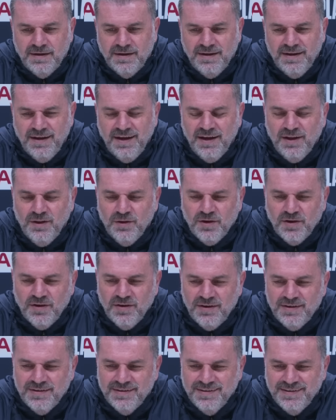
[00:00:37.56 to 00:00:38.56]
Yeah, look,
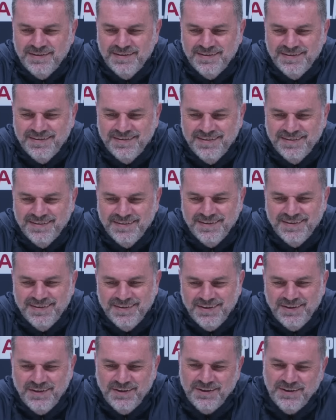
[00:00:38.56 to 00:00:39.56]
I,
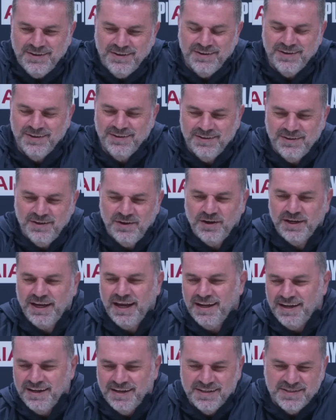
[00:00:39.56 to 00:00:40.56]
I, I
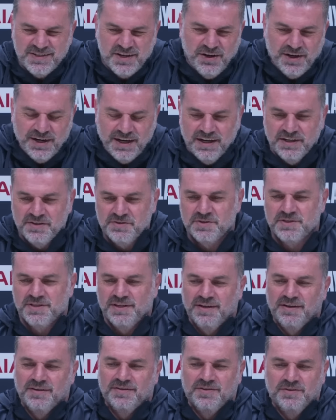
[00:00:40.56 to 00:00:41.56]
get it. It's kind of
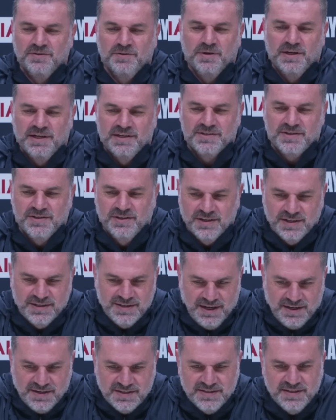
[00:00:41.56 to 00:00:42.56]
interesting to always kind of
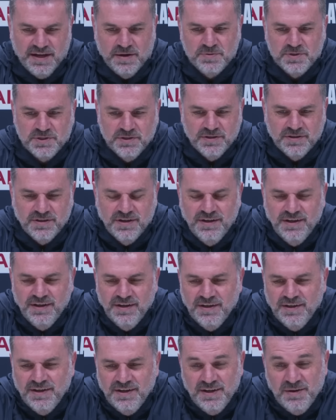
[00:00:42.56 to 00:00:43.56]
take a snapshot,
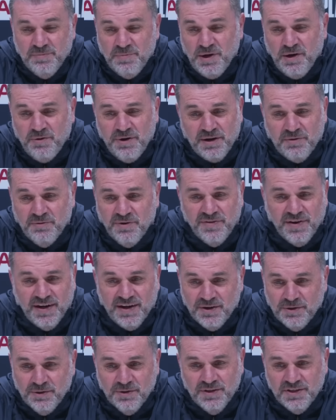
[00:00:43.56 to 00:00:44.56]
but I reckon we've had
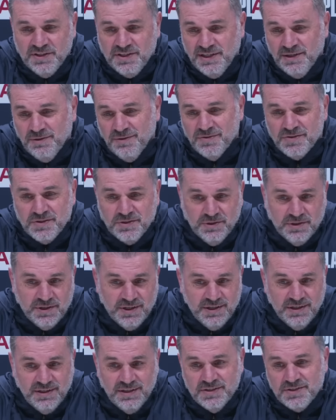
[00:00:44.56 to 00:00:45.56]
it all this year. We've scored
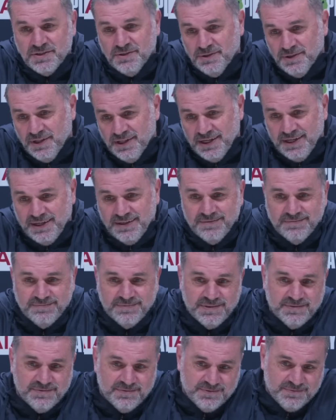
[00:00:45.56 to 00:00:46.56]
early, scored late,
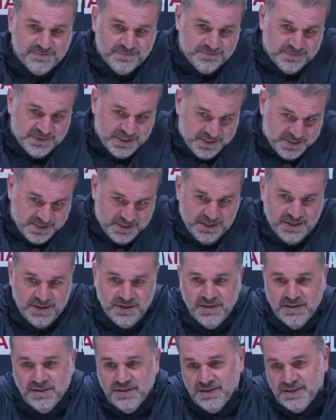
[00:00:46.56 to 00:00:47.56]
conceded
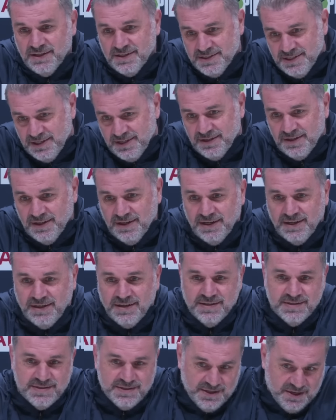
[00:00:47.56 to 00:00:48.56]
early, conceded late,
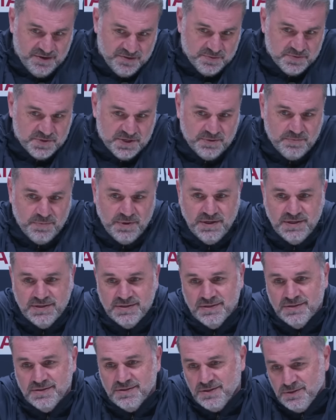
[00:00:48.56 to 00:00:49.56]
conceded from set
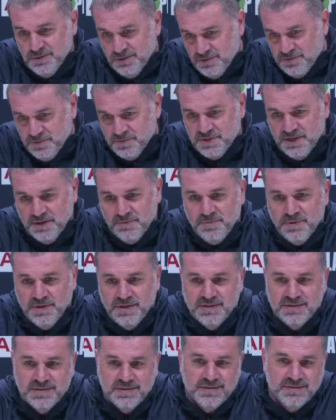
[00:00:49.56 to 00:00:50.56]
pieces, scored from set
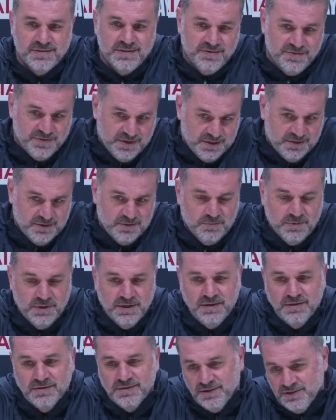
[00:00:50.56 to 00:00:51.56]
pieces, defended
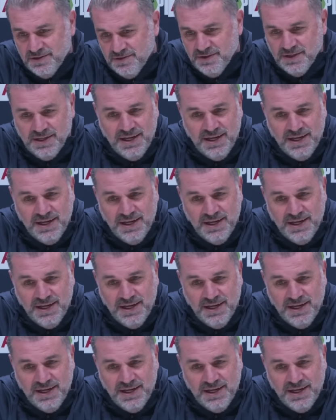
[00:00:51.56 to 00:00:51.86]
well, not